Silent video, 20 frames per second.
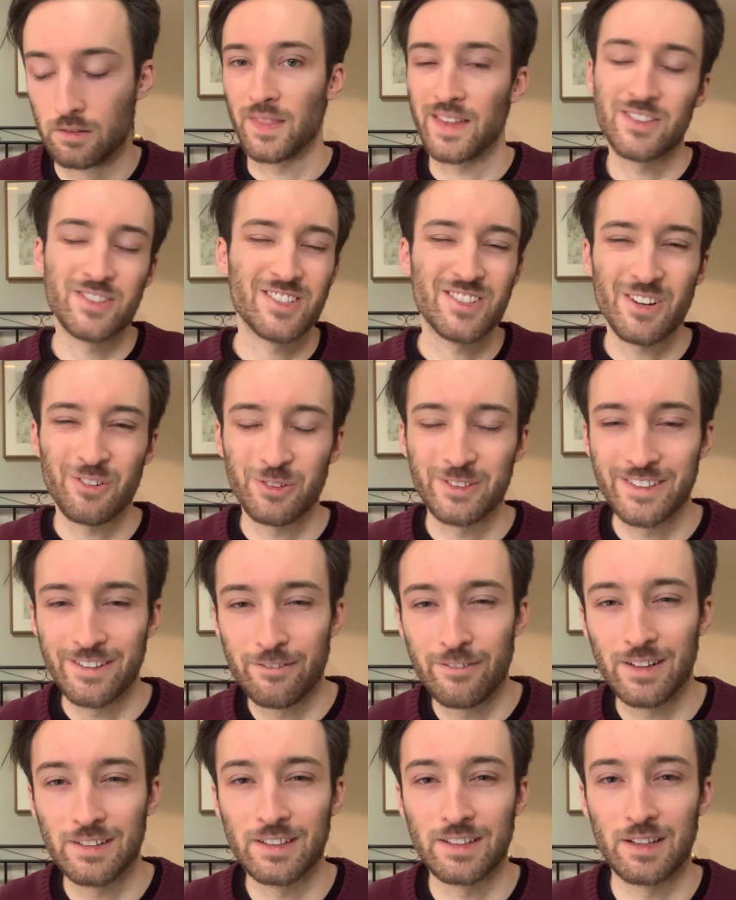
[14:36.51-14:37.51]
And she's not really a
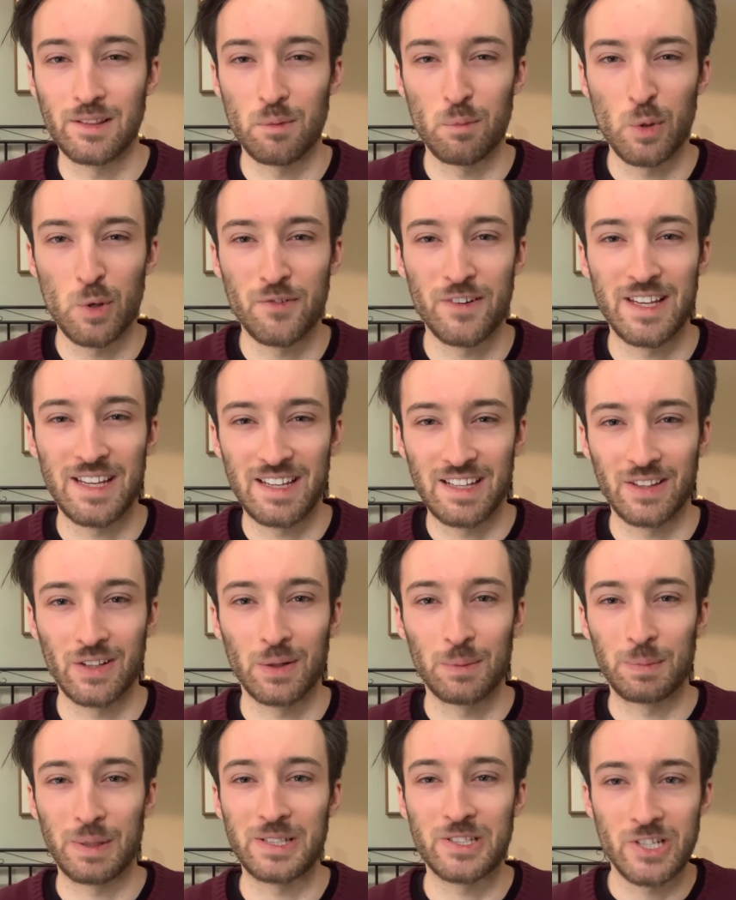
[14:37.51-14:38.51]
villain in the movie
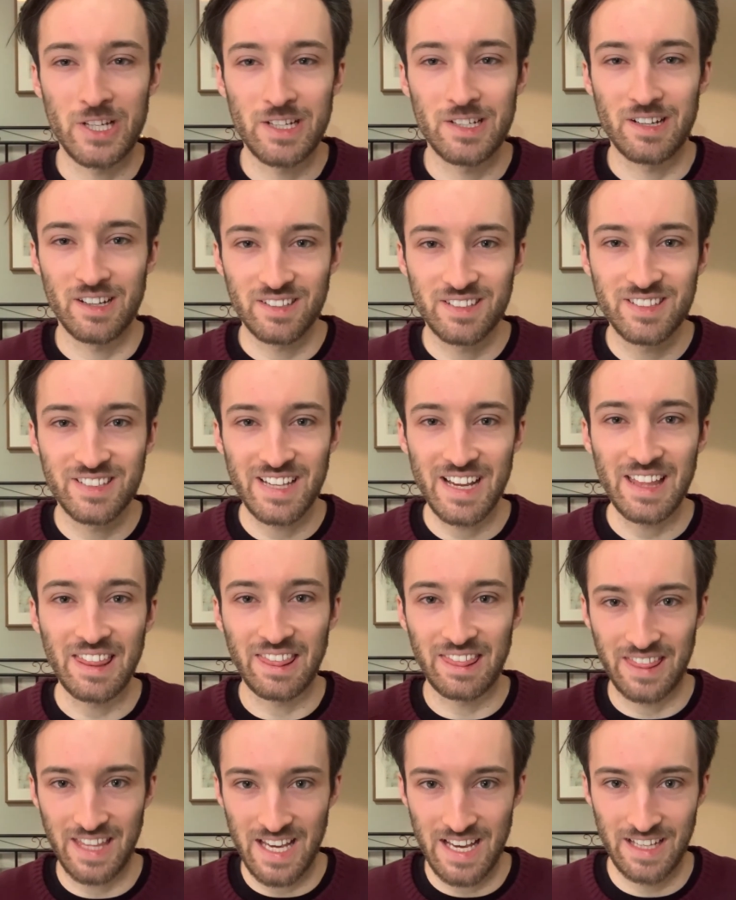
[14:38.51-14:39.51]
either, but she does say
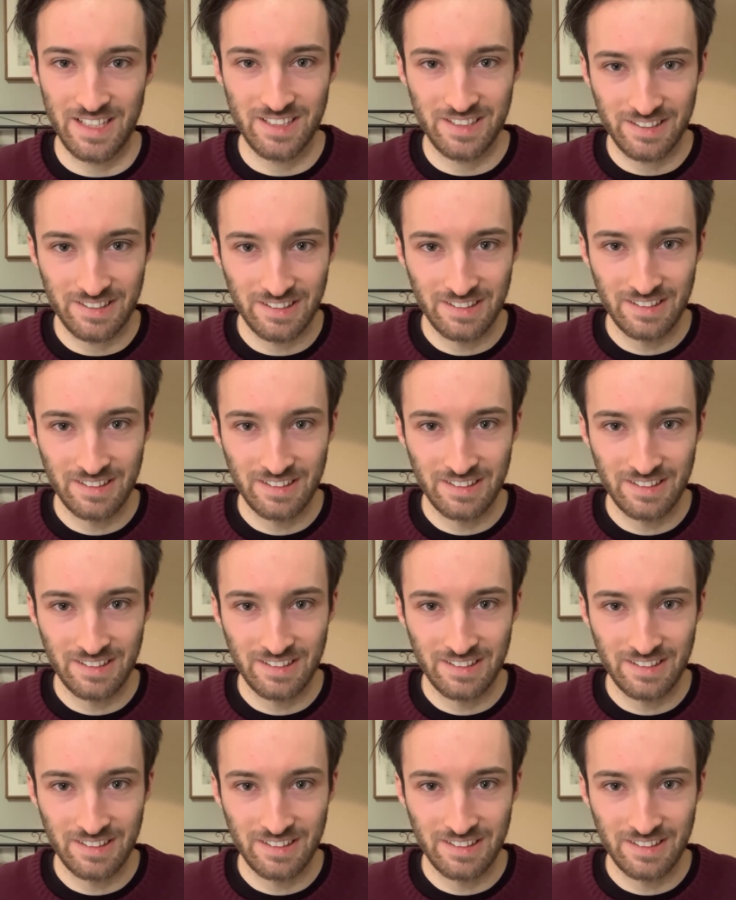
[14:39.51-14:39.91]
this.